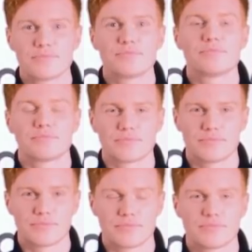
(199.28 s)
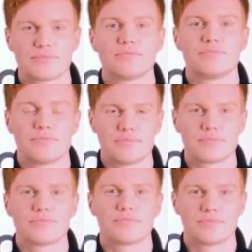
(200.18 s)

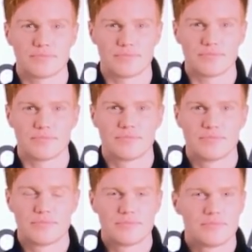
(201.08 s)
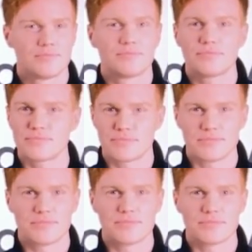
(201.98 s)

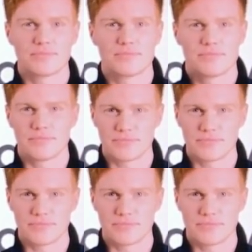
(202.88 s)
No words are spoken by the person on screen.